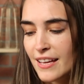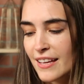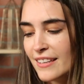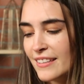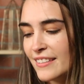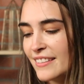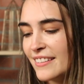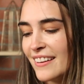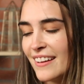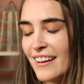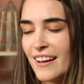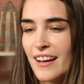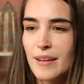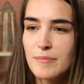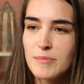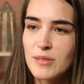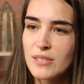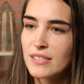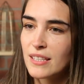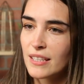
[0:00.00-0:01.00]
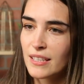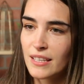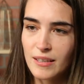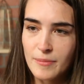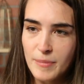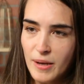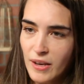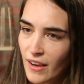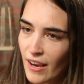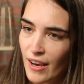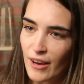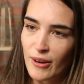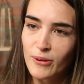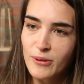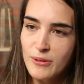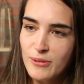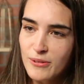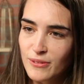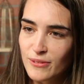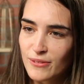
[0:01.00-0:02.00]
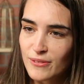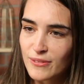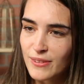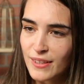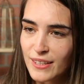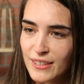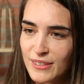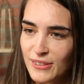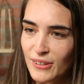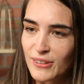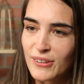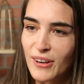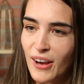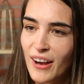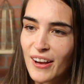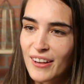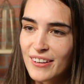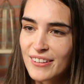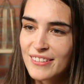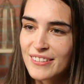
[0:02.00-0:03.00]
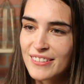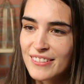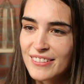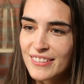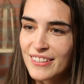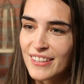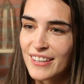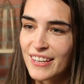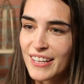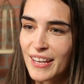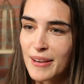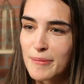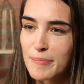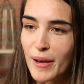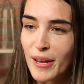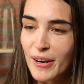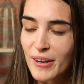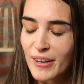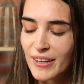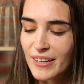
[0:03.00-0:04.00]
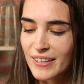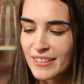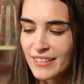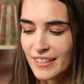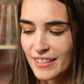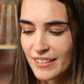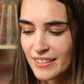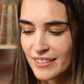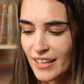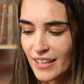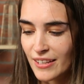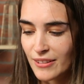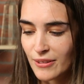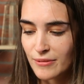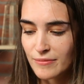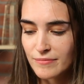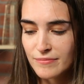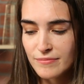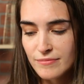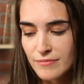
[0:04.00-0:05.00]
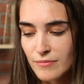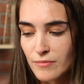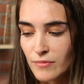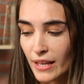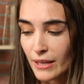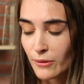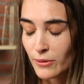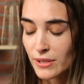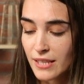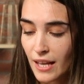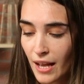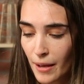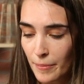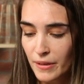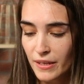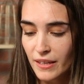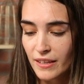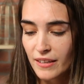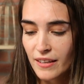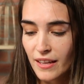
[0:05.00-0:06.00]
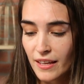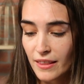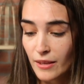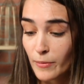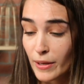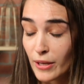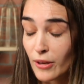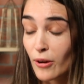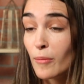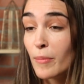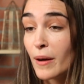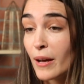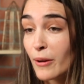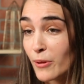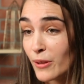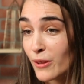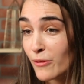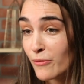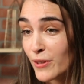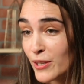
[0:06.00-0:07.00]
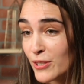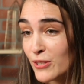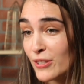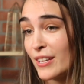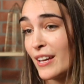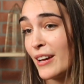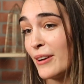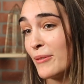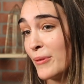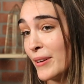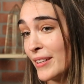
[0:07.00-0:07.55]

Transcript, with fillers: and I'm just thinking about how things are not gonna get better and I don't like what's happening, and then we go by where the fisher cat